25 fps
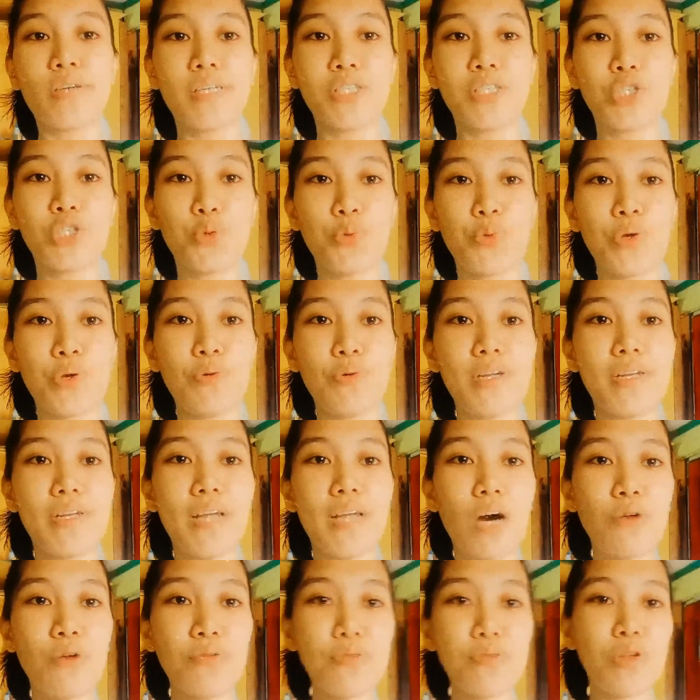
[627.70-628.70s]
so we were
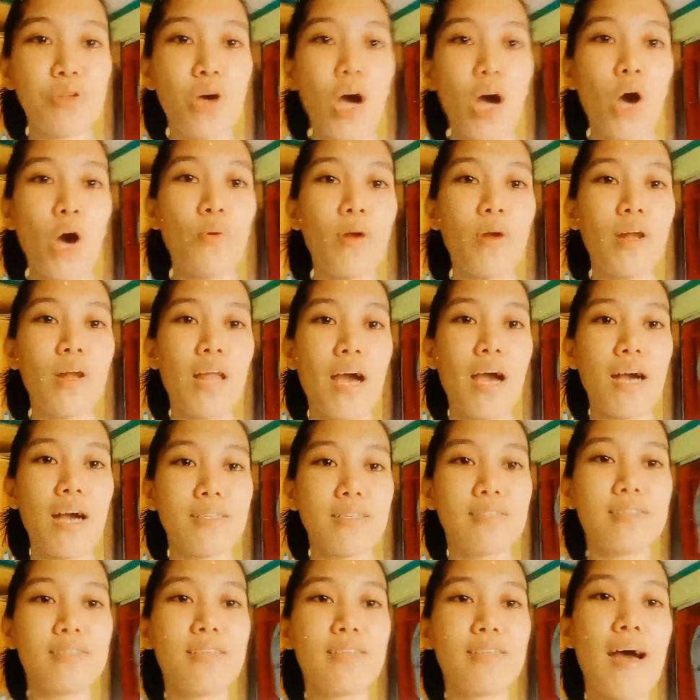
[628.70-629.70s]
down to our
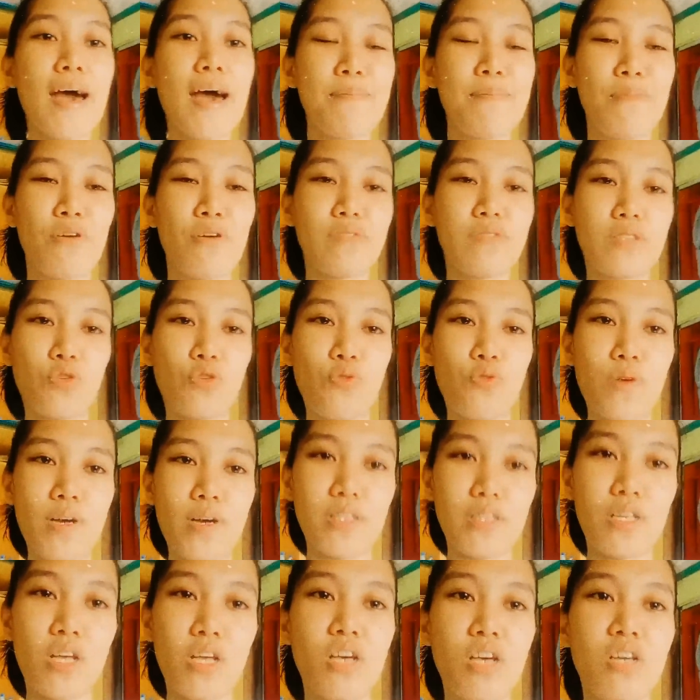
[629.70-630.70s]
last type of squat,